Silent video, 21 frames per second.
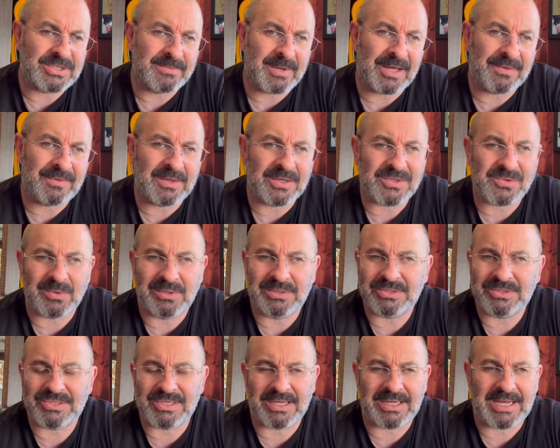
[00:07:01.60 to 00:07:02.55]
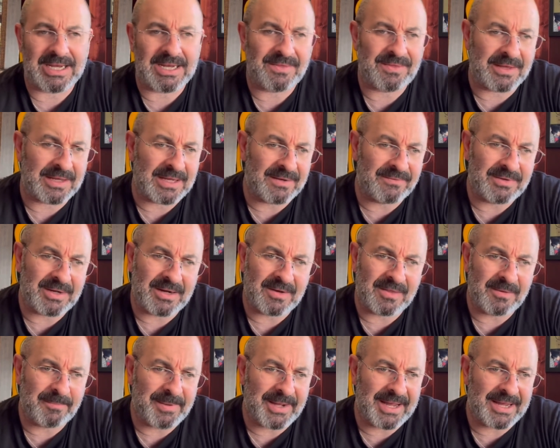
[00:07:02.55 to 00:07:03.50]
about this one, just like anything I've done
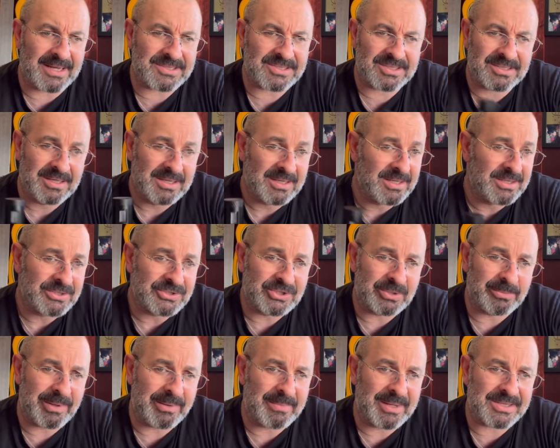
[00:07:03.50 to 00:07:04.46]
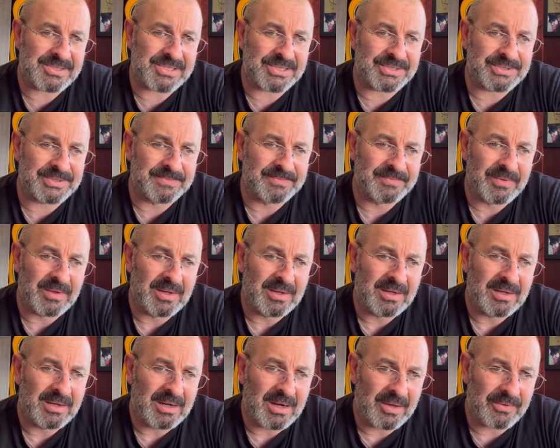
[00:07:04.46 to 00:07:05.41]
in the past, shoot me a message.
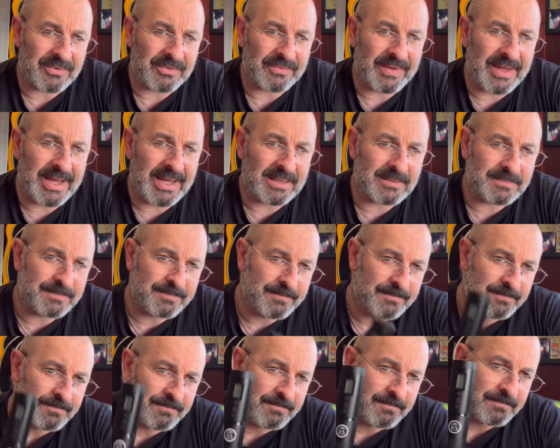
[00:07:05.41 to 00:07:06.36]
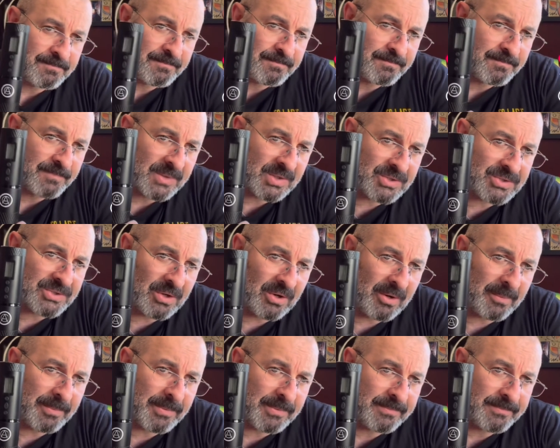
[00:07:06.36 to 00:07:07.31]
Other than that, the
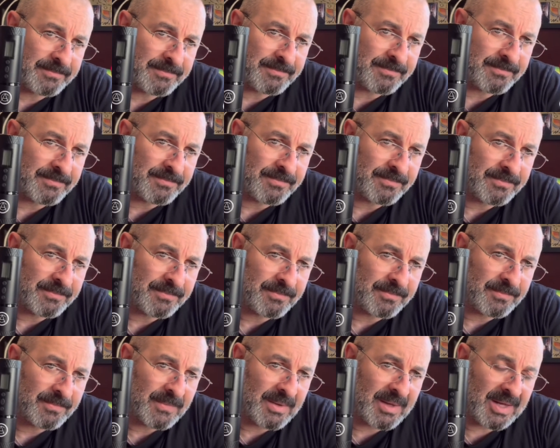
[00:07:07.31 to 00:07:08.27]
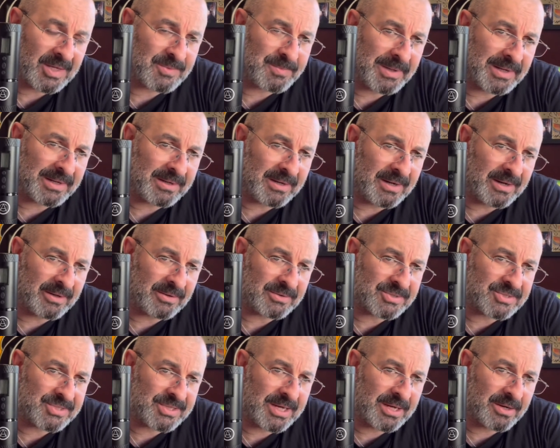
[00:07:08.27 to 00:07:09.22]
Sharp Hatchback Iron
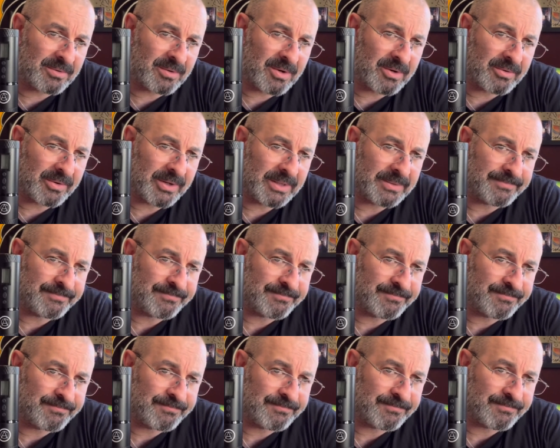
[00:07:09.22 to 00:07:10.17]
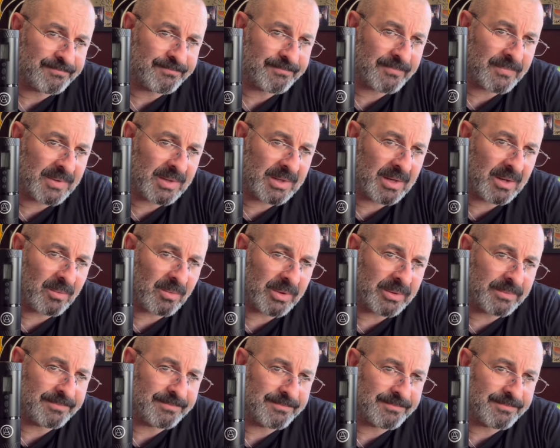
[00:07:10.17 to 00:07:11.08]
CA Rotary, get one.